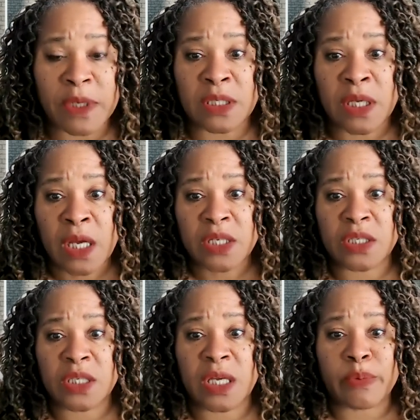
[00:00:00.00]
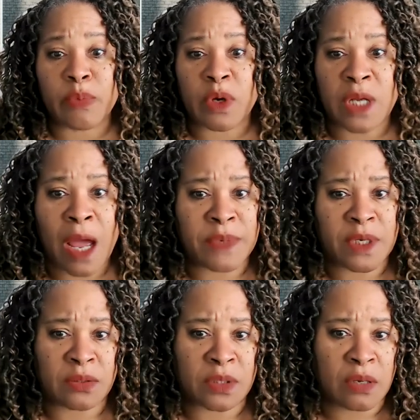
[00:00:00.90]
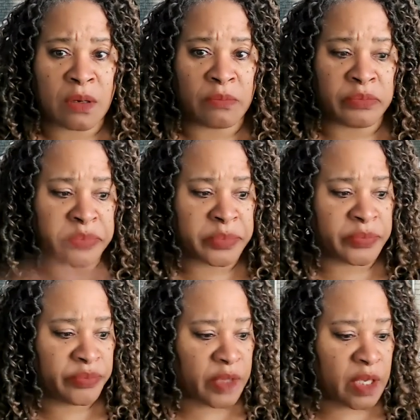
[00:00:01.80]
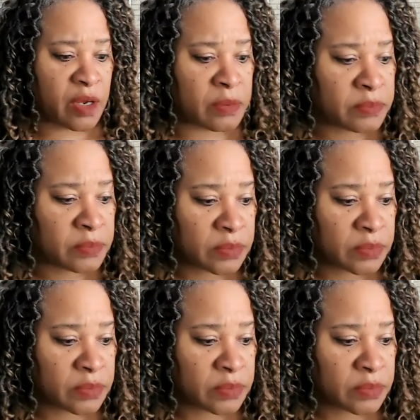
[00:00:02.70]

Just, just give me more time. She goes, no, no, mm no.